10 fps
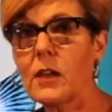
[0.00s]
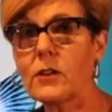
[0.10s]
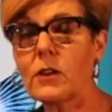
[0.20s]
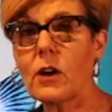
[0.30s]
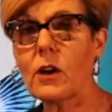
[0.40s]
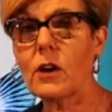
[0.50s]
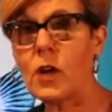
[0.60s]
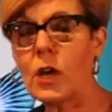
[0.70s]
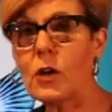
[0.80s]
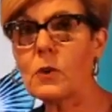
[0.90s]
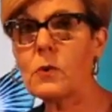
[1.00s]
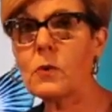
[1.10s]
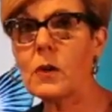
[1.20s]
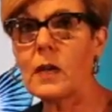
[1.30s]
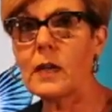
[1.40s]
there are
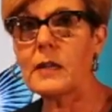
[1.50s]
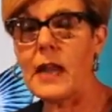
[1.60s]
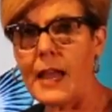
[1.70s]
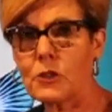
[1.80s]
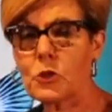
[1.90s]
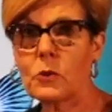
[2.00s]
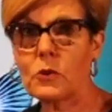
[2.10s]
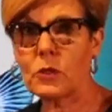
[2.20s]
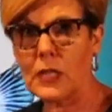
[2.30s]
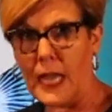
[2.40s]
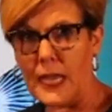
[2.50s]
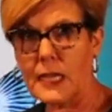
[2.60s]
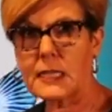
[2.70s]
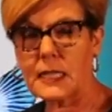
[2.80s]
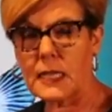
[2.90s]
no natural
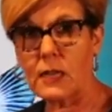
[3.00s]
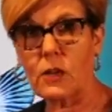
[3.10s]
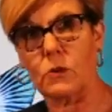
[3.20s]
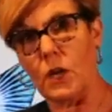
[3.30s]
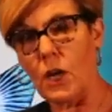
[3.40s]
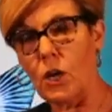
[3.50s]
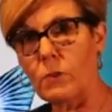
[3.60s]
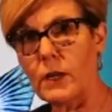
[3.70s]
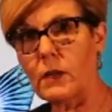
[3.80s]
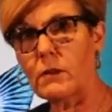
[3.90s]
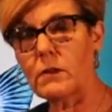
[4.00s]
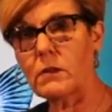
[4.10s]
lakes in Oklahoma.